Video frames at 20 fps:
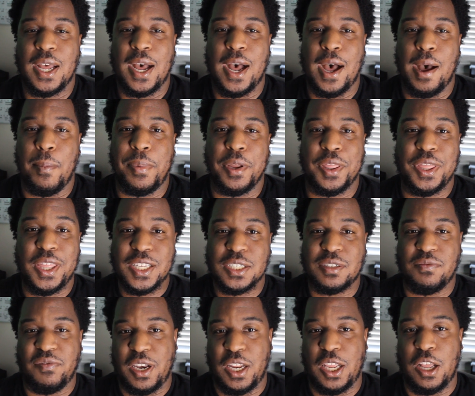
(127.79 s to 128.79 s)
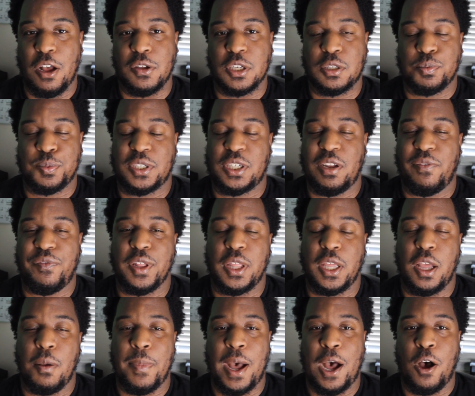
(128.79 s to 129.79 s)
Um, but this video is
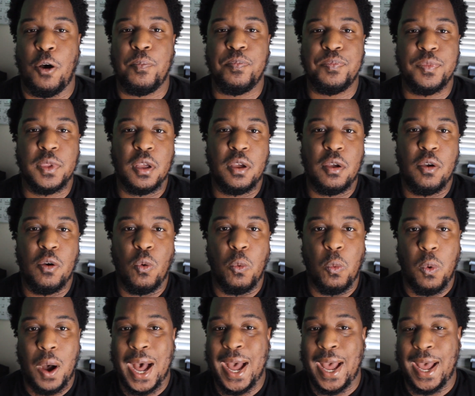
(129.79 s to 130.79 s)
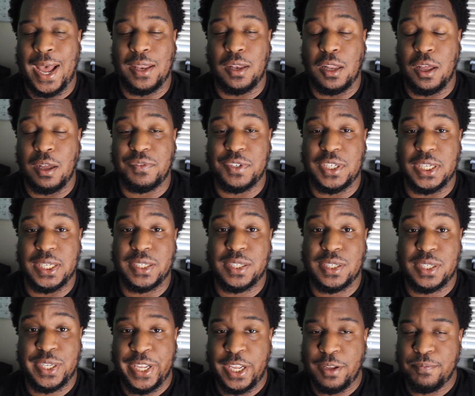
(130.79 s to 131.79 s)
specifically about why I love
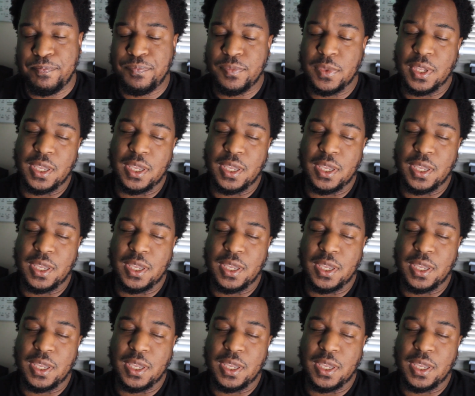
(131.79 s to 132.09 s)
DC.